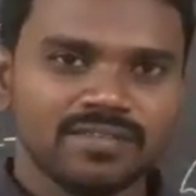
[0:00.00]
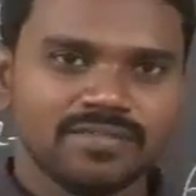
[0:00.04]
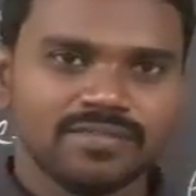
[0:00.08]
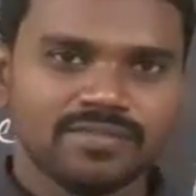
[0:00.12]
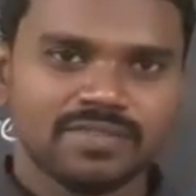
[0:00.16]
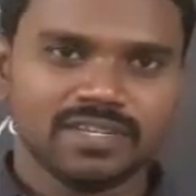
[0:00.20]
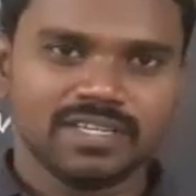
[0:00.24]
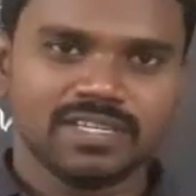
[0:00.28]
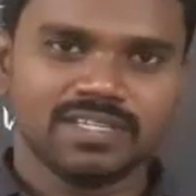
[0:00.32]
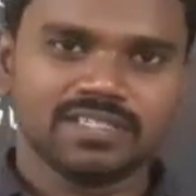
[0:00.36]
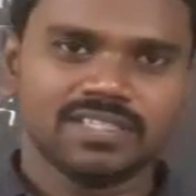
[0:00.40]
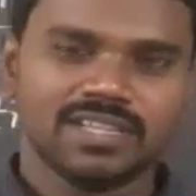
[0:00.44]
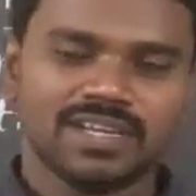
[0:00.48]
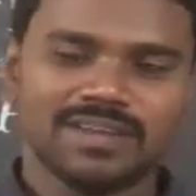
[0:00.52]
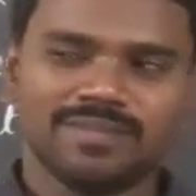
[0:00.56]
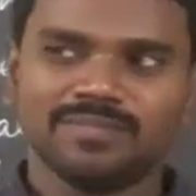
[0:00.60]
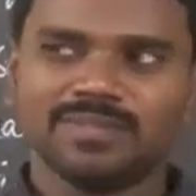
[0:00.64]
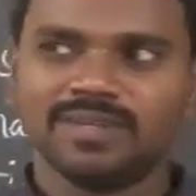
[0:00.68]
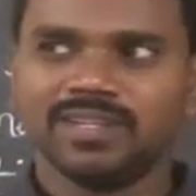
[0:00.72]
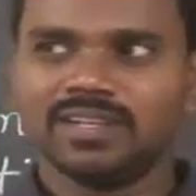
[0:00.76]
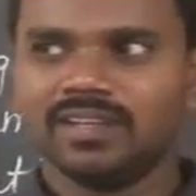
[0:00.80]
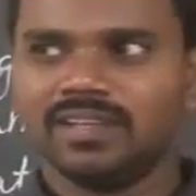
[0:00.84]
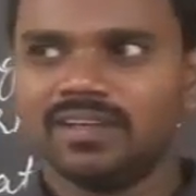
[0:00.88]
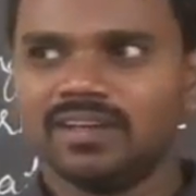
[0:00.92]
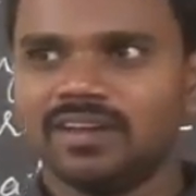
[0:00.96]
For
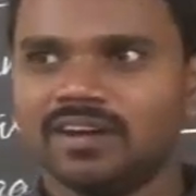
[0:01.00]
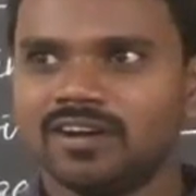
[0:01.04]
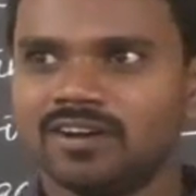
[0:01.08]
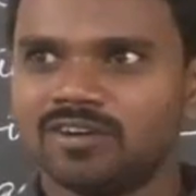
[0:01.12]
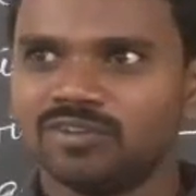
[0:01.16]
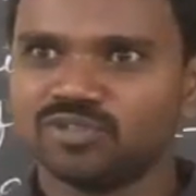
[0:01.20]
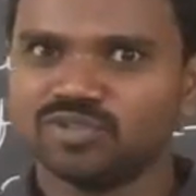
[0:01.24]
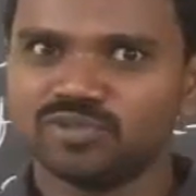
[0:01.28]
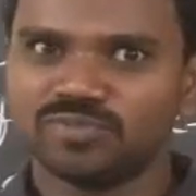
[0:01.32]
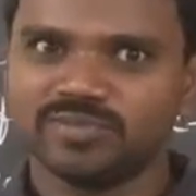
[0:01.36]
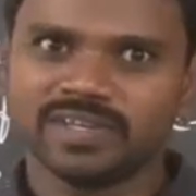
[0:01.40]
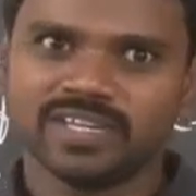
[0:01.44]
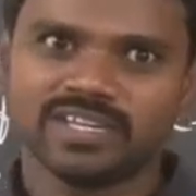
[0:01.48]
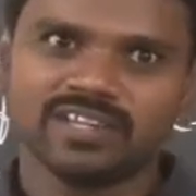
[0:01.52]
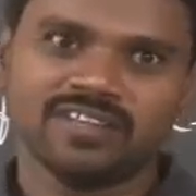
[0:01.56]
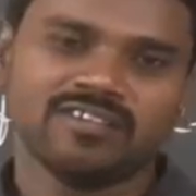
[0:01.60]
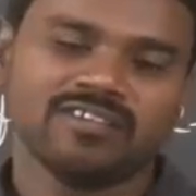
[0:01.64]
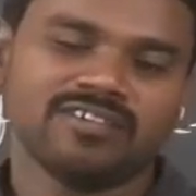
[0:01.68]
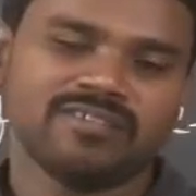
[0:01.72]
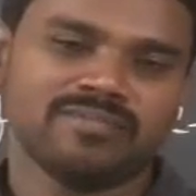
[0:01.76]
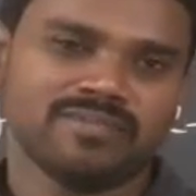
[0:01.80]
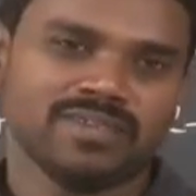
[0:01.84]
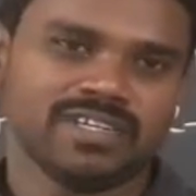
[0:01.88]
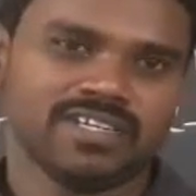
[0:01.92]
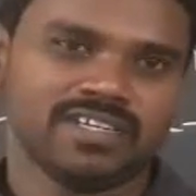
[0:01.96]
example, how to make an
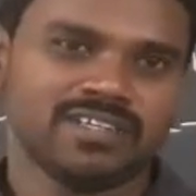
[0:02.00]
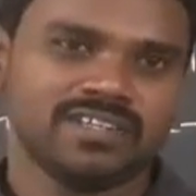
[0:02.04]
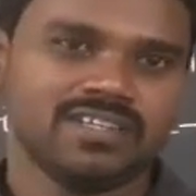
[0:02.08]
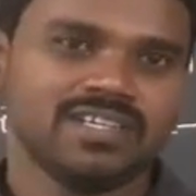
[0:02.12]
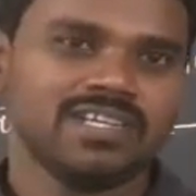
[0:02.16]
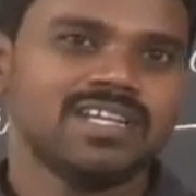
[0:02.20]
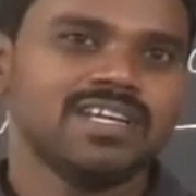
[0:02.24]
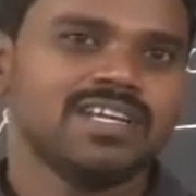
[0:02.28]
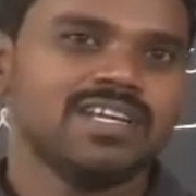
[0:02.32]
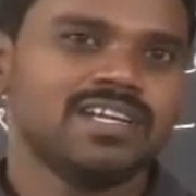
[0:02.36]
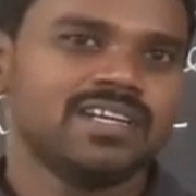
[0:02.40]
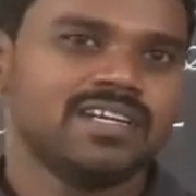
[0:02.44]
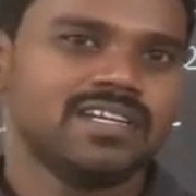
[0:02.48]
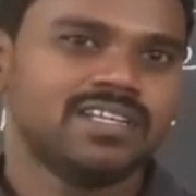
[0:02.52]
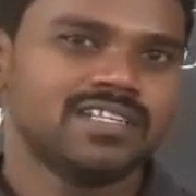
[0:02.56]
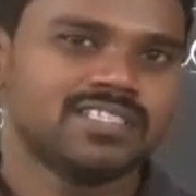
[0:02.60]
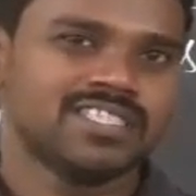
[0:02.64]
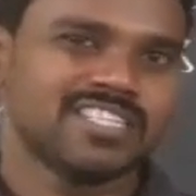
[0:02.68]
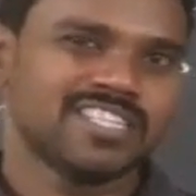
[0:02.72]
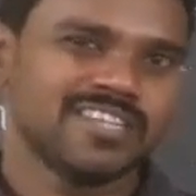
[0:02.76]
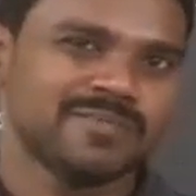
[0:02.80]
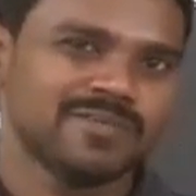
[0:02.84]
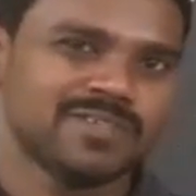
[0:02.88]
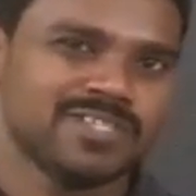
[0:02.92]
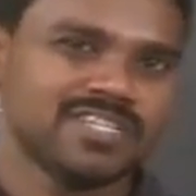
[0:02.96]
omelette.
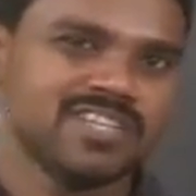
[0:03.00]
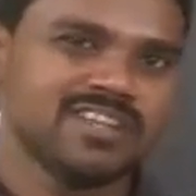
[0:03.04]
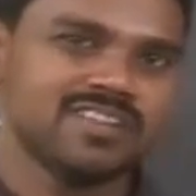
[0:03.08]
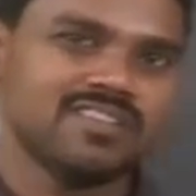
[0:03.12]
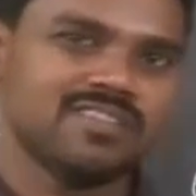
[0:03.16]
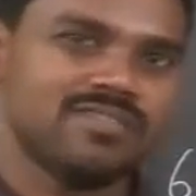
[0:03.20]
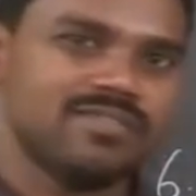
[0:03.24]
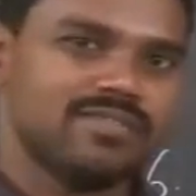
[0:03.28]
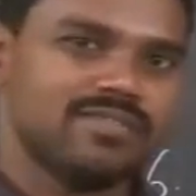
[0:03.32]
Description